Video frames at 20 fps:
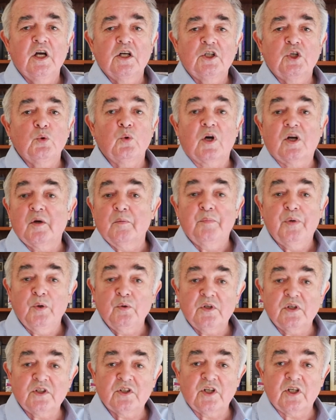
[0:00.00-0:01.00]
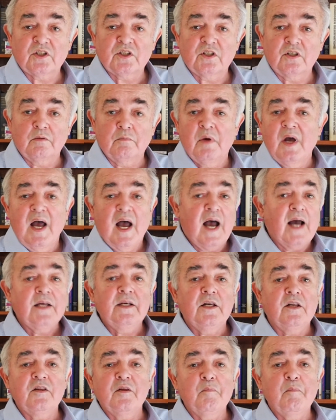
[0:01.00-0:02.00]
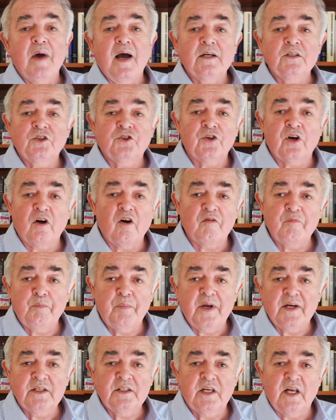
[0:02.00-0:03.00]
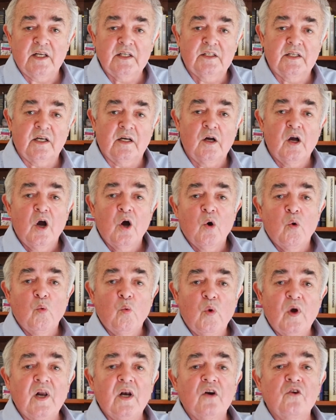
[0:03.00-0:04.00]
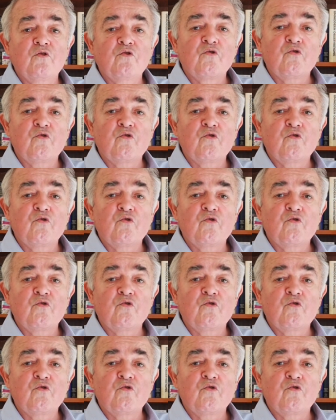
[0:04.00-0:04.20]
to a computer system under the mantra of big data will